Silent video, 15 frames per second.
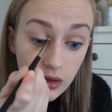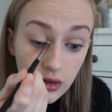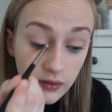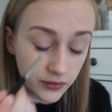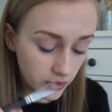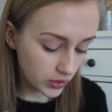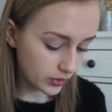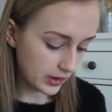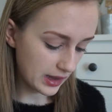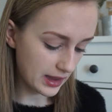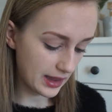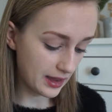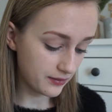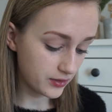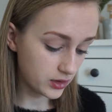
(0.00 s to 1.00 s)
If you don't
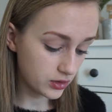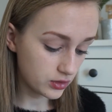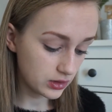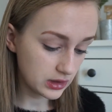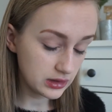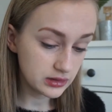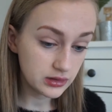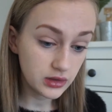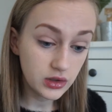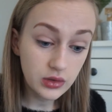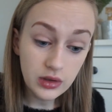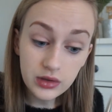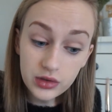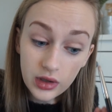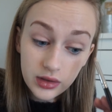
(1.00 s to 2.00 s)
have a crease, you
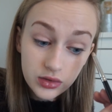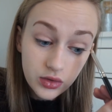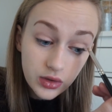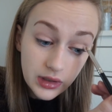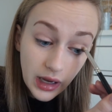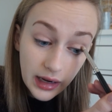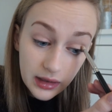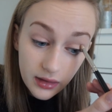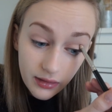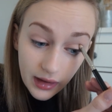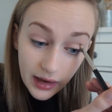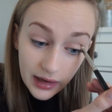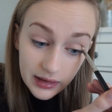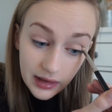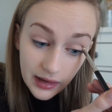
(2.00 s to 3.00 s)
can just create a
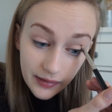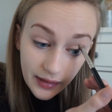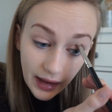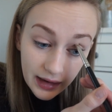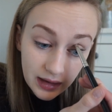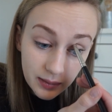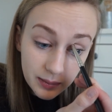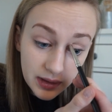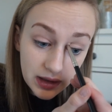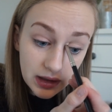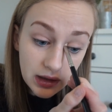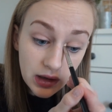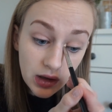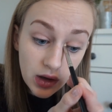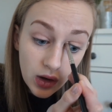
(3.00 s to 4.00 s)
line, and that can
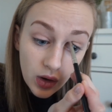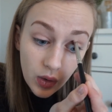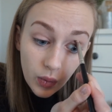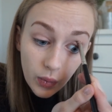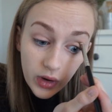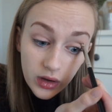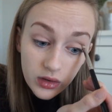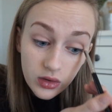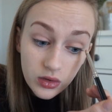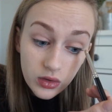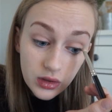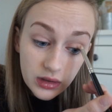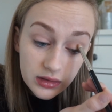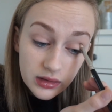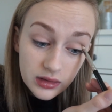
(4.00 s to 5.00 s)
be where your
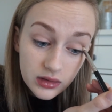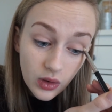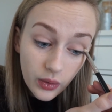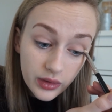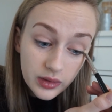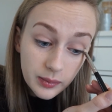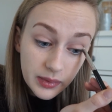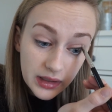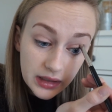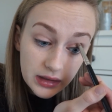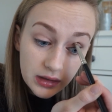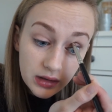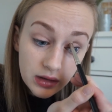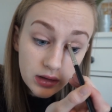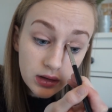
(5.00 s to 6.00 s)
crease is going to be.